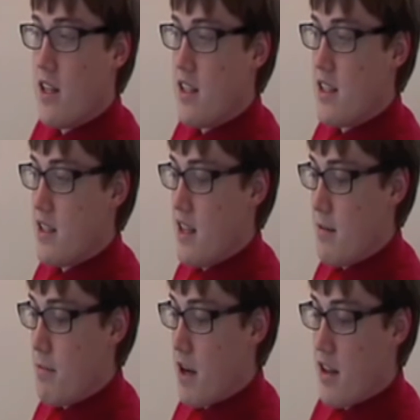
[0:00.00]
to
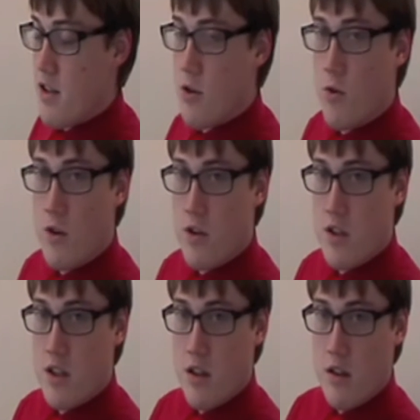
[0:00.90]
sit by the
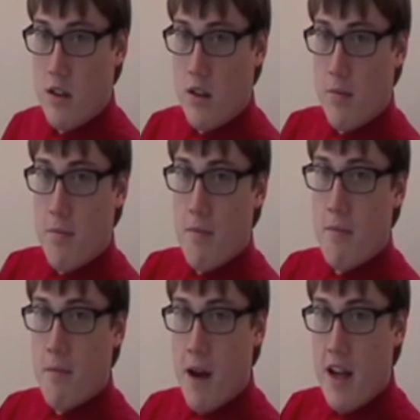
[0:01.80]
doors, the little
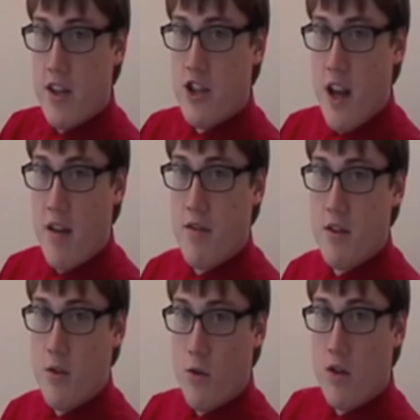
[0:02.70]
mine shaft
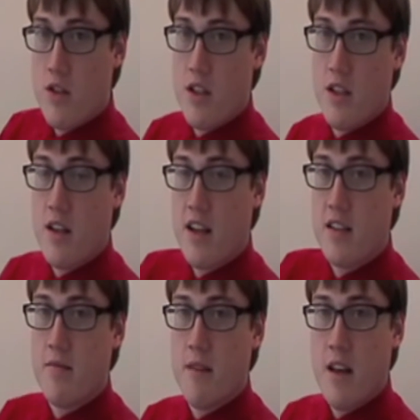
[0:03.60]
doors that kind of
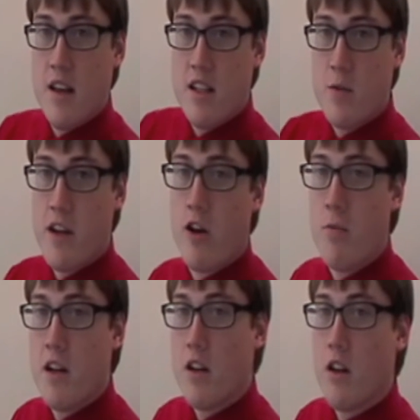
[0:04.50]
swing
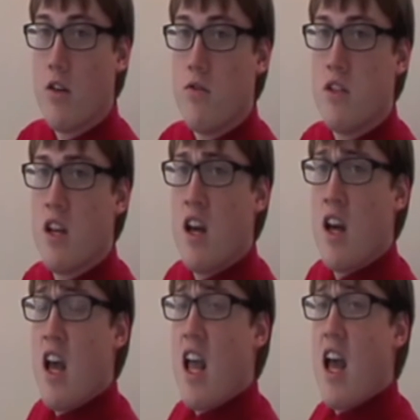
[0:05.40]
open and close.
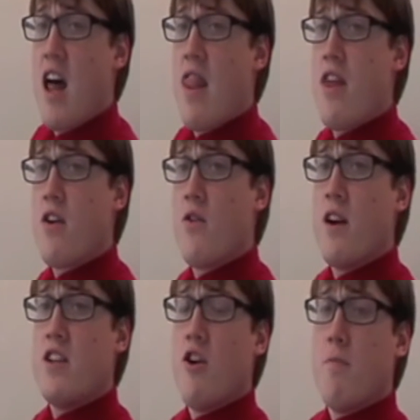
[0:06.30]
And they're
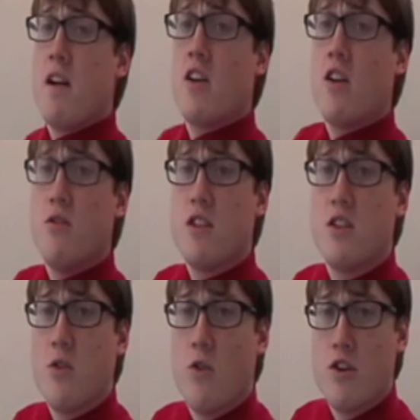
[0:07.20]
going to open and close the
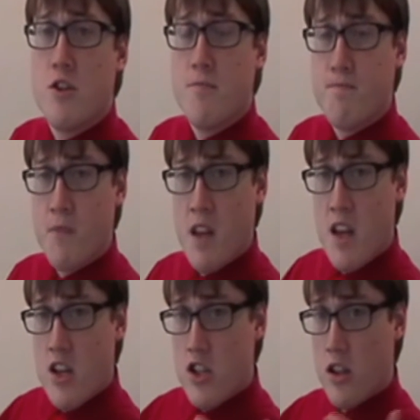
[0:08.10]
doors
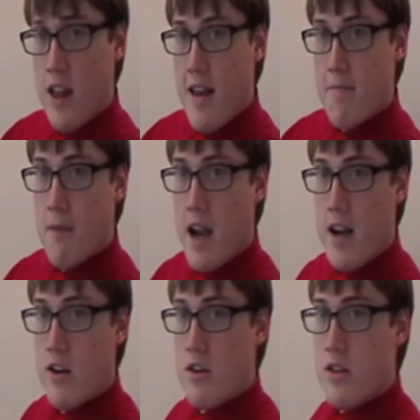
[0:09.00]
to let
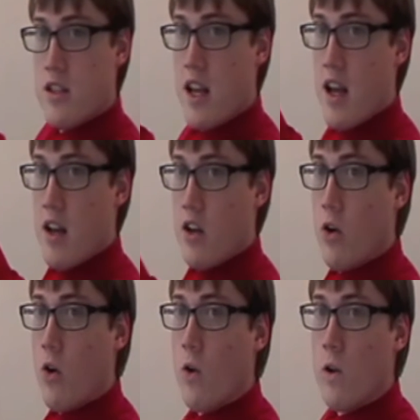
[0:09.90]
miners and
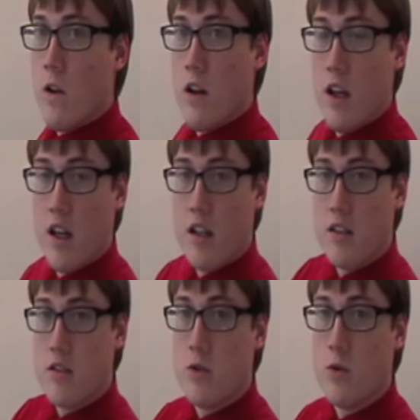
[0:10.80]
coal
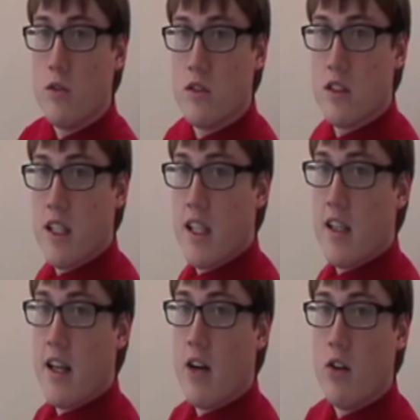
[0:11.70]
and tools in
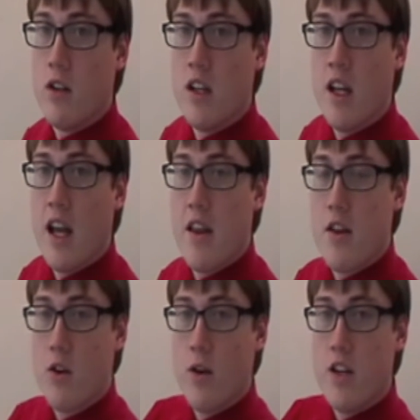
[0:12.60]
and out. And then
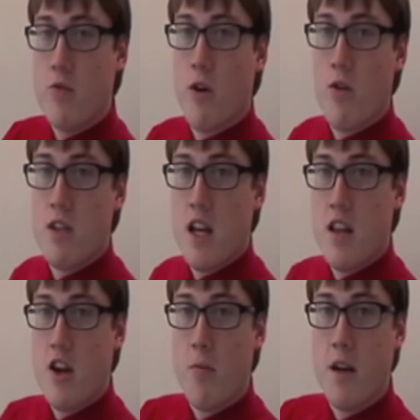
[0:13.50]
they're going to rotate
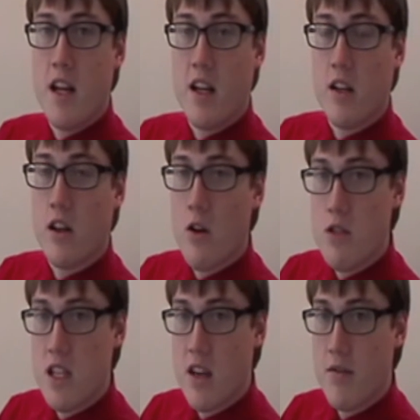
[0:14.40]
the opening and
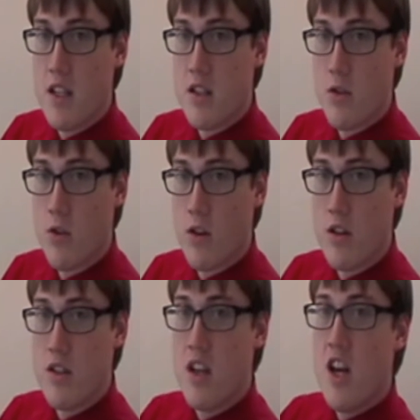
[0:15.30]
closing of these
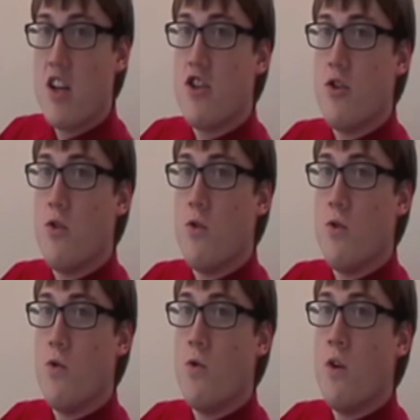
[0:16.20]
doors
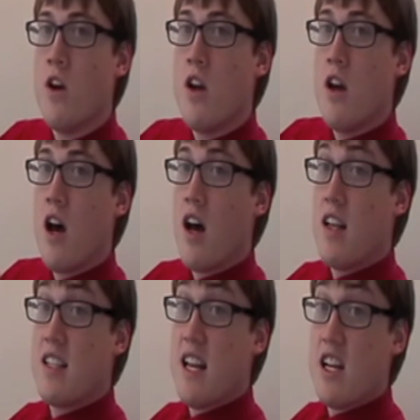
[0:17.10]
to
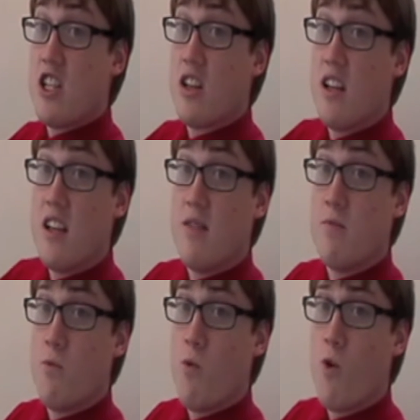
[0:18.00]

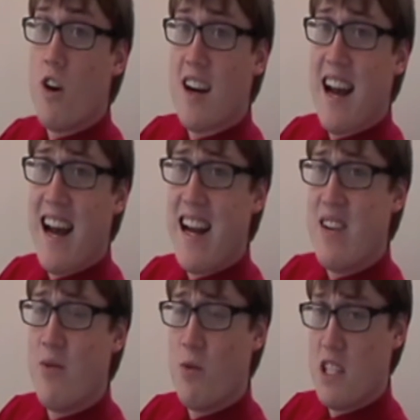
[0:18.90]
essentially work kind
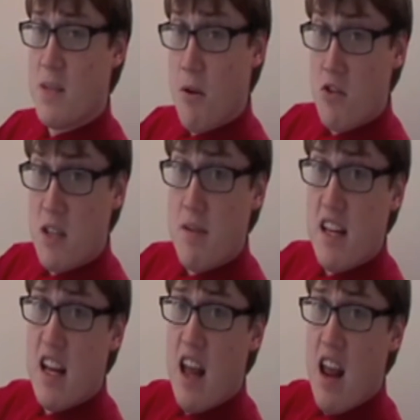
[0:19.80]
of what's supposed to
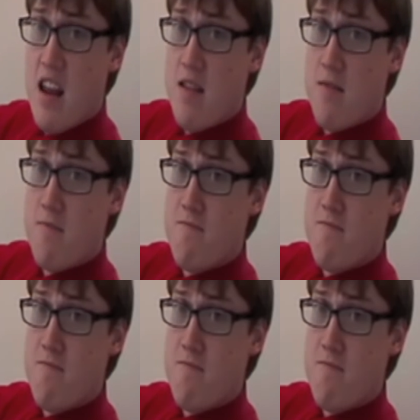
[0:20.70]
be a